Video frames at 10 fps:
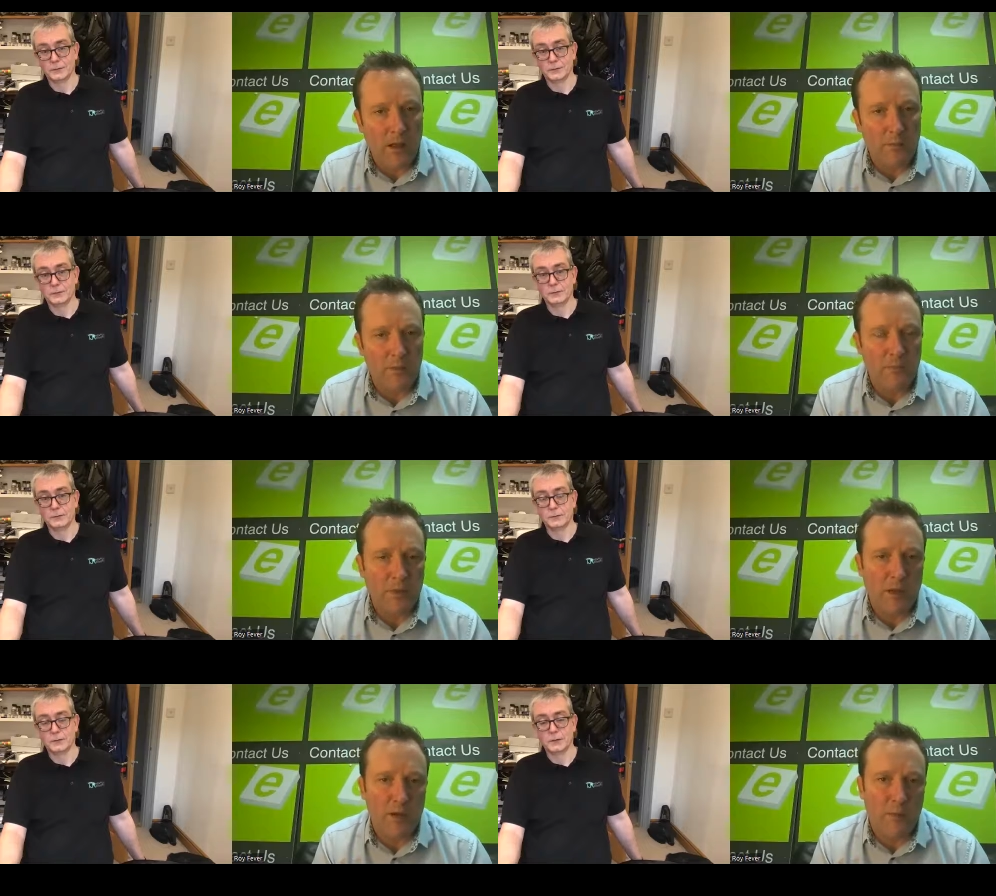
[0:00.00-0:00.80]
Speaker 1: um,
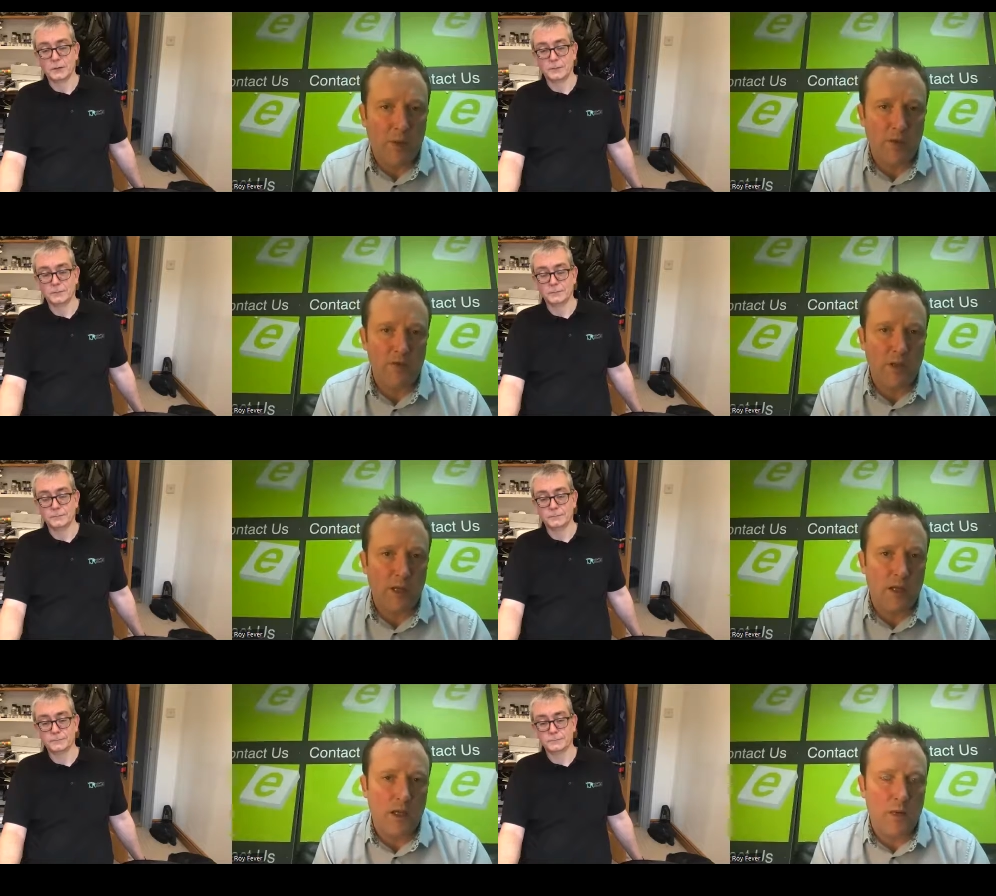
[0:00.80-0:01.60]
click on the post.
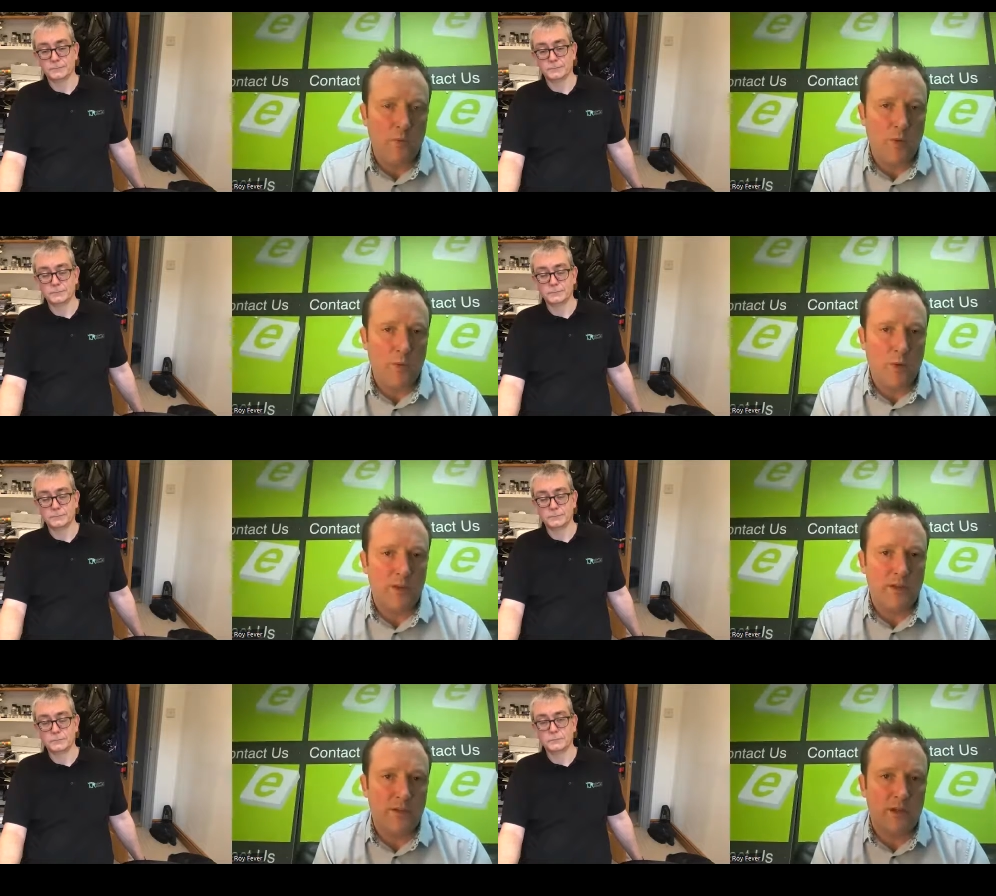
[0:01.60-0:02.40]
Um, we'll put
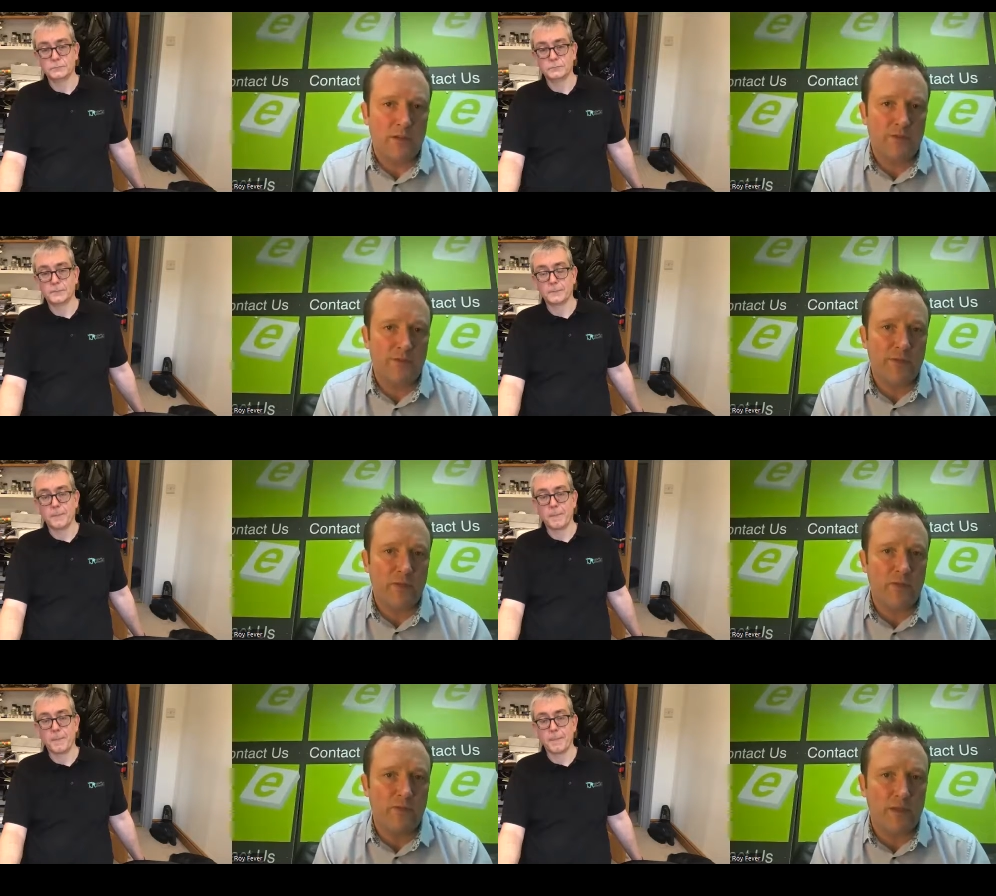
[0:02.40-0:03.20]
all the details for
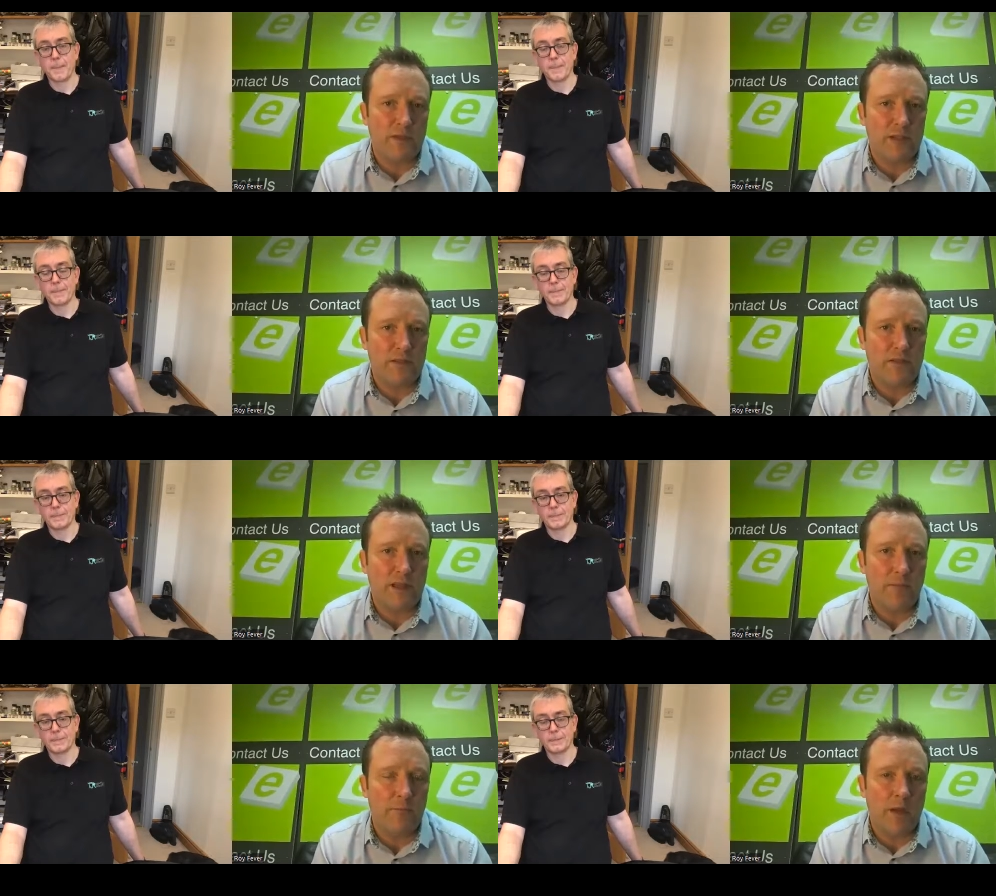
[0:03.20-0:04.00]
you to reach out to
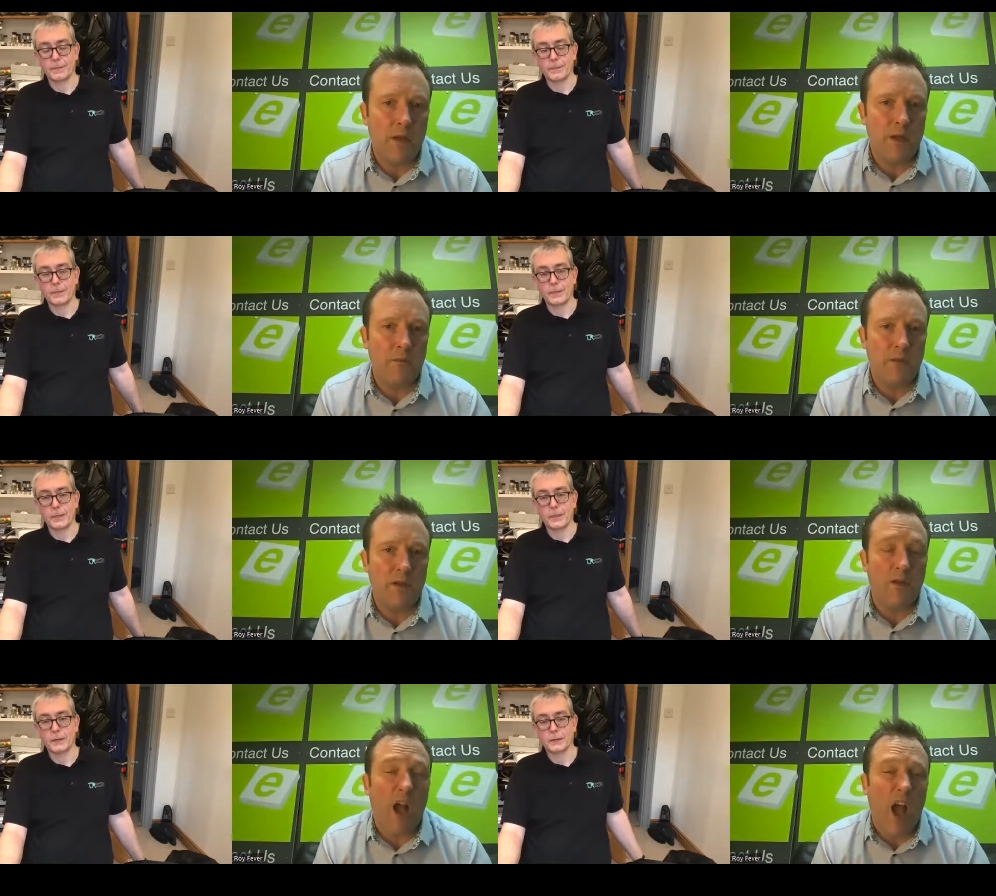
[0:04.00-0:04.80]
Tim. Um,
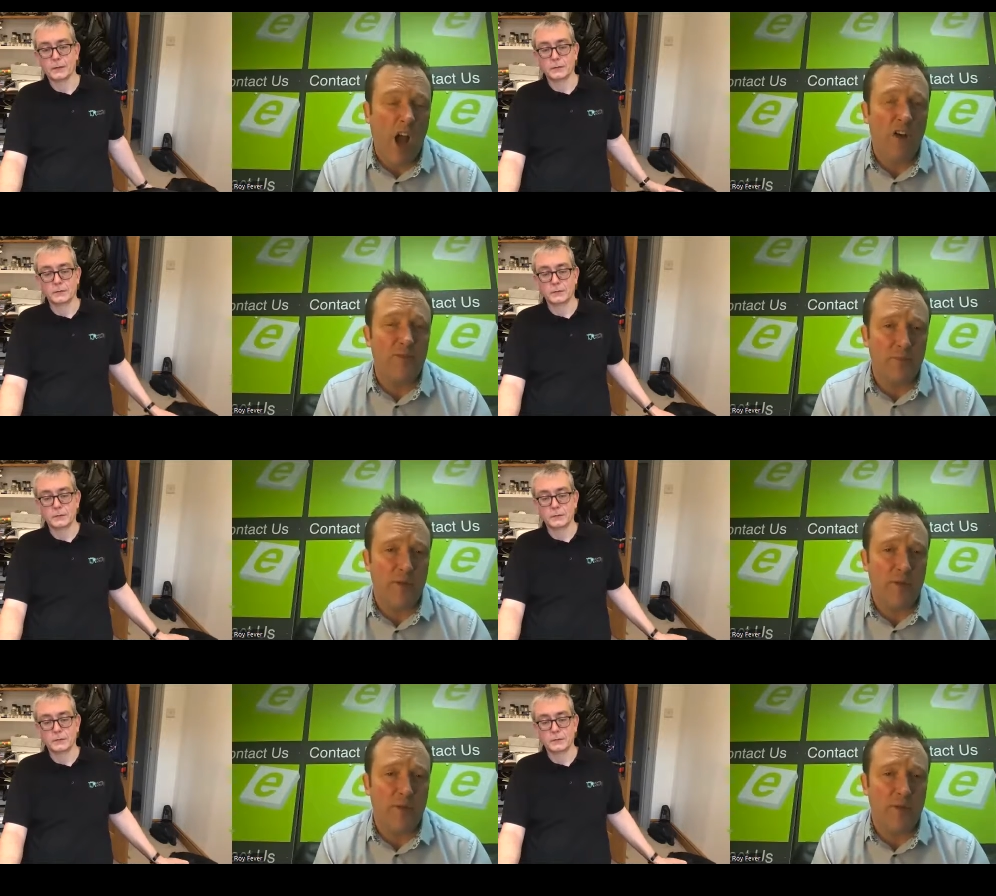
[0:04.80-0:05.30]
again, half